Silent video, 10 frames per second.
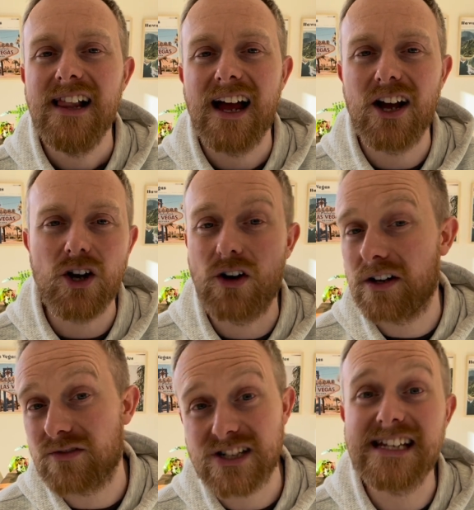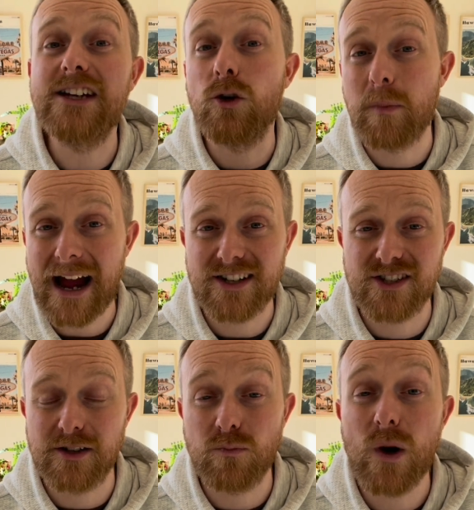a kind of signal back to
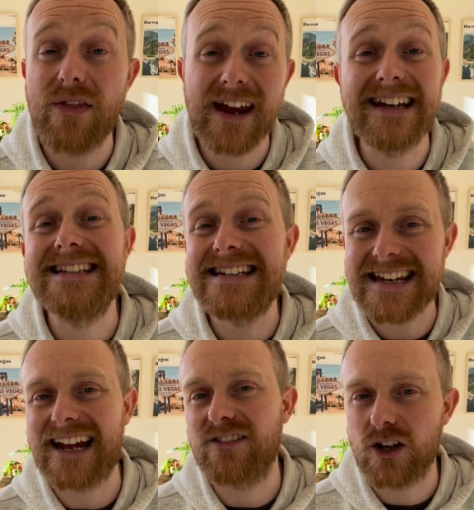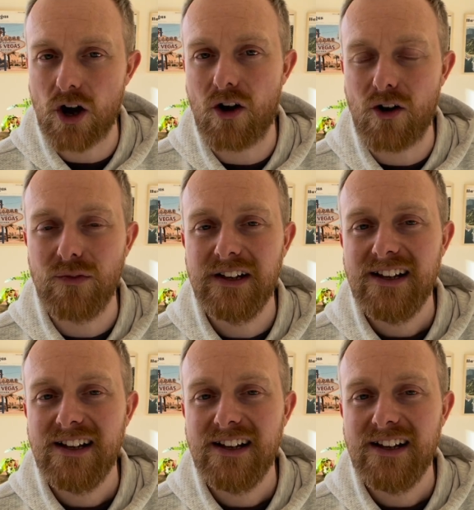them where they can detect the car.